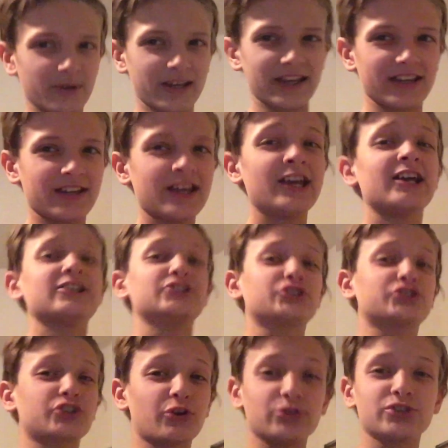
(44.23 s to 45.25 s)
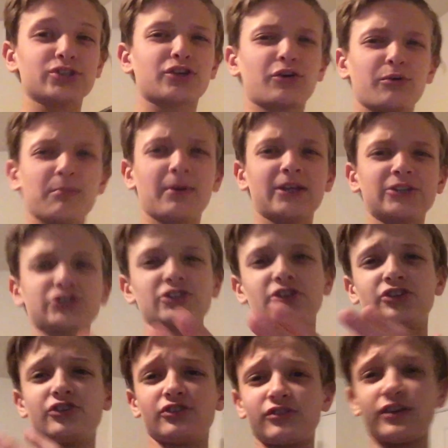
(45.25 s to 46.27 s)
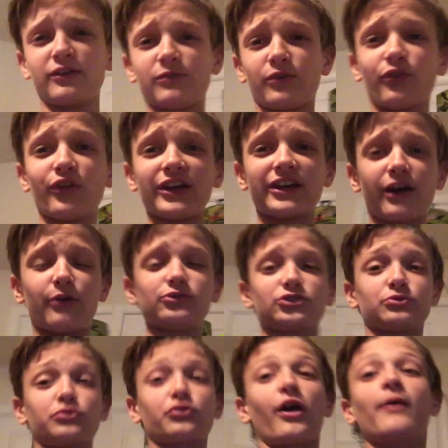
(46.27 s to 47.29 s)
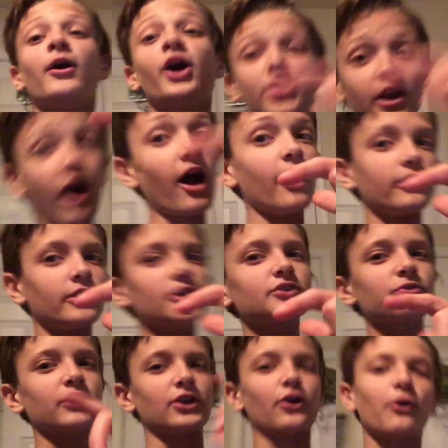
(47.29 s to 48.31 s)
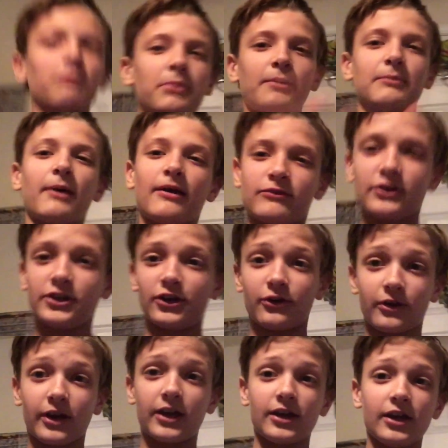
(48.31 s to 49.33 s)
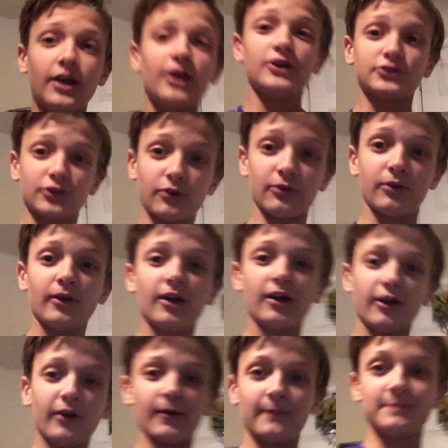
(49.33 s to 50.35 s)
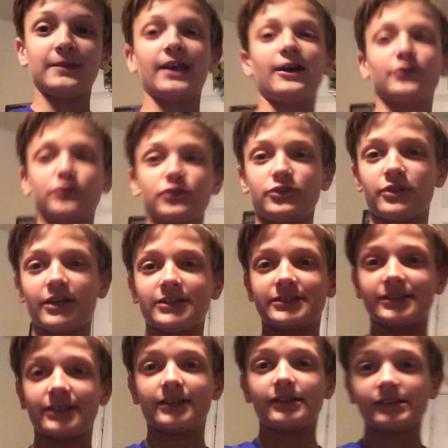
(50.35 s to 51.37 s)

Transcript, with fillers: okay? So just go make sure, uh, leave a like, comment, subscribe. Not on this video, but my video, okay? So, um, yeah, I'll see you guys